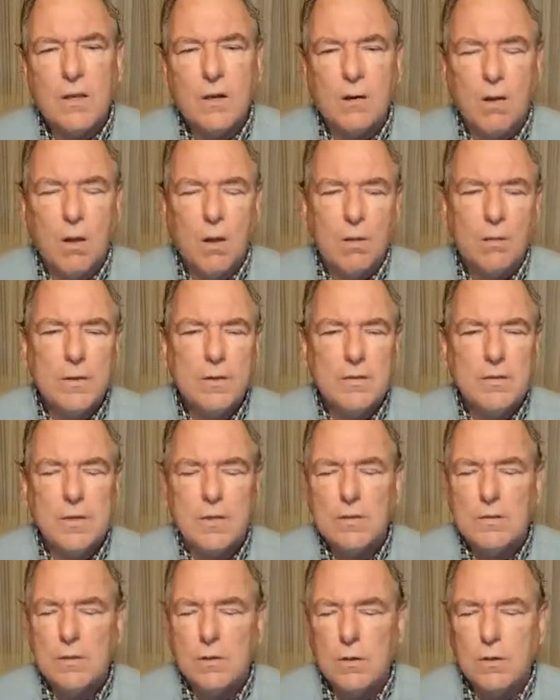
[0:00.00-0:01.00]
and all these
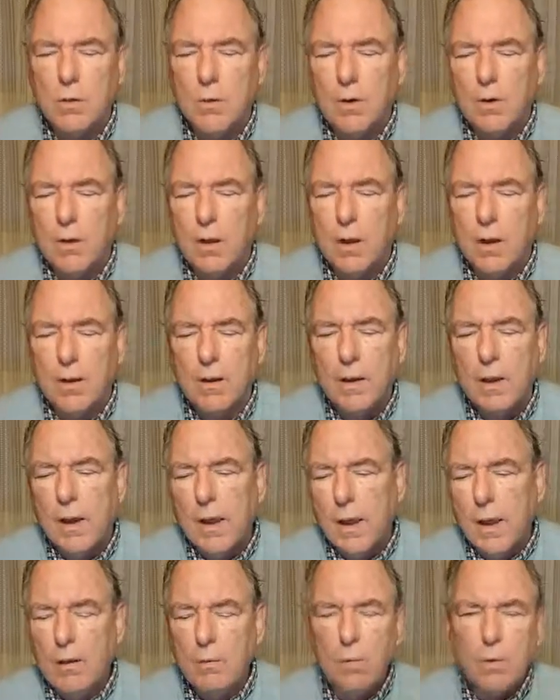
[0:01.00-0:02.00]
things are going on
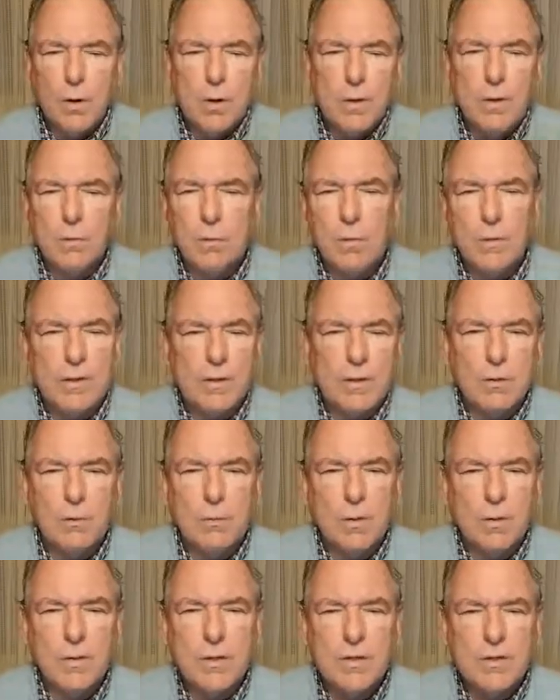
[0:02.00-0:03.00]
and working
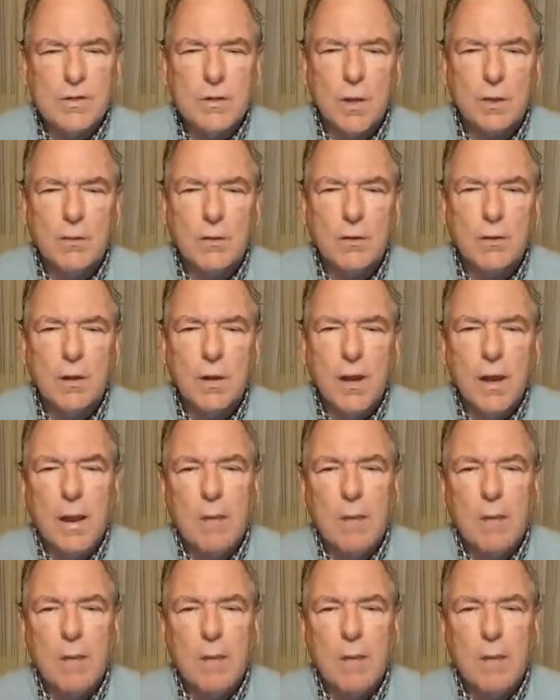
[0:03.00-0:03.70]
with each other.